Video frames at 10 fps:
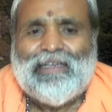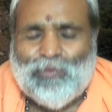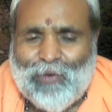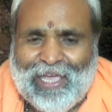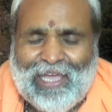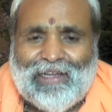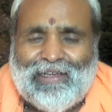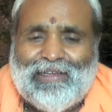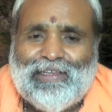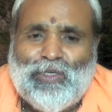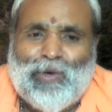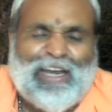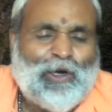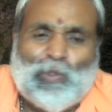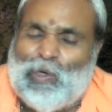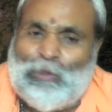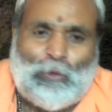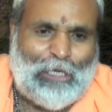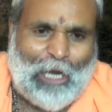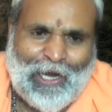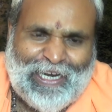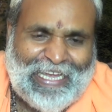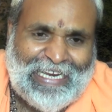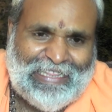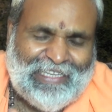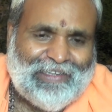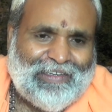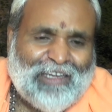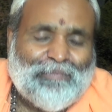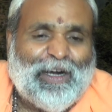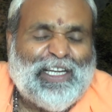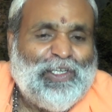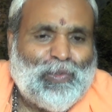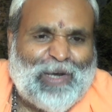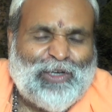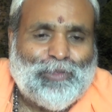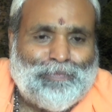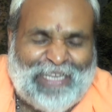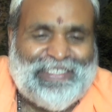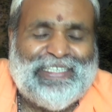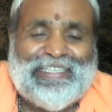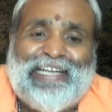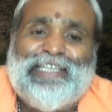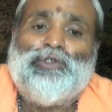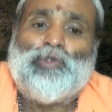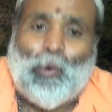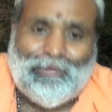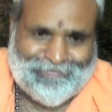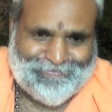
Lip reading: where you are not going to learn anything, but you want to present that you know.